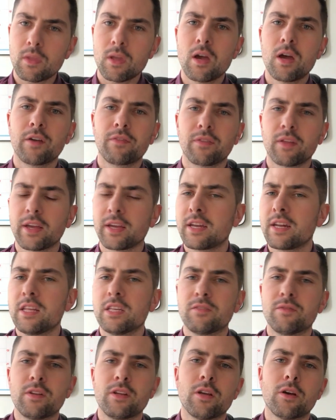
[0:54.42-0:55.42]
Uh, if you like any
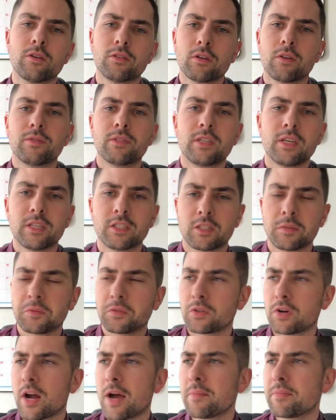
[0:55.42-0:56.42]
of these videos, obviously hit
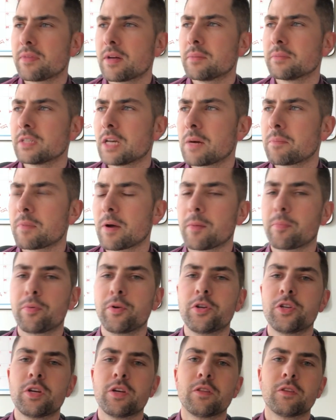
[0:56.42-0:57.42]
subscribe, thumbs up. I
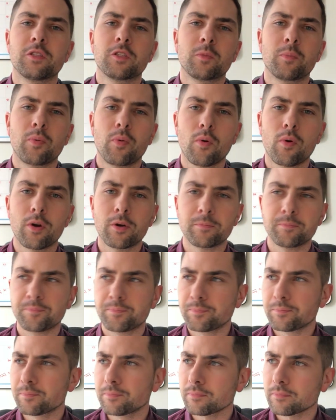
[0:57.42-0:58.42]
appreciate the support.
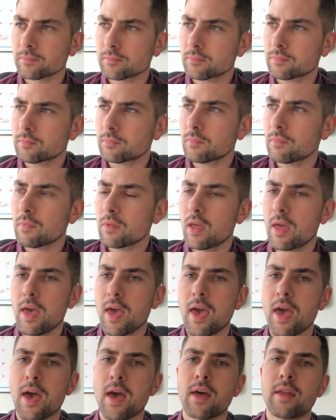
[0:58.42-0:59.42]

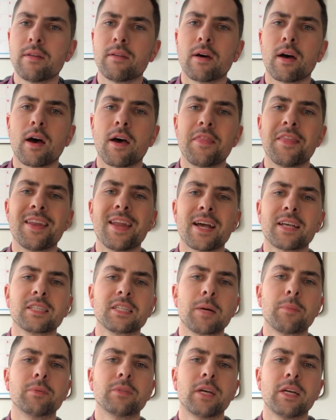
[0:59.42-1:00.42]
And uh, in the next
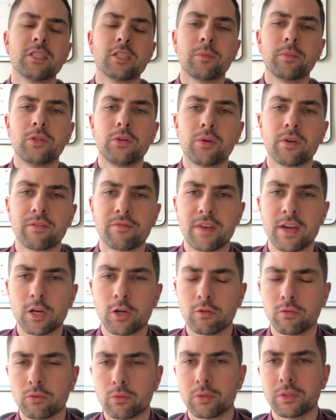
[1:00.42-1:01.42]
couple days, I'll be doing a
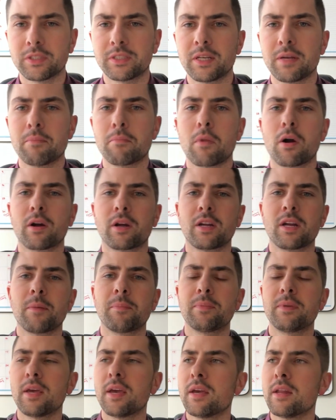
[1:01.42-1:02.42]
Vancouver real estate market
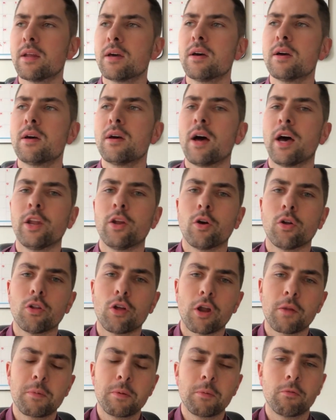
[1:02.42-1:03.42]
update. I know a
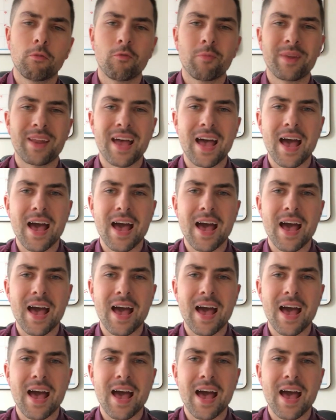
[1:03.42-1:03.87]
lot of people have been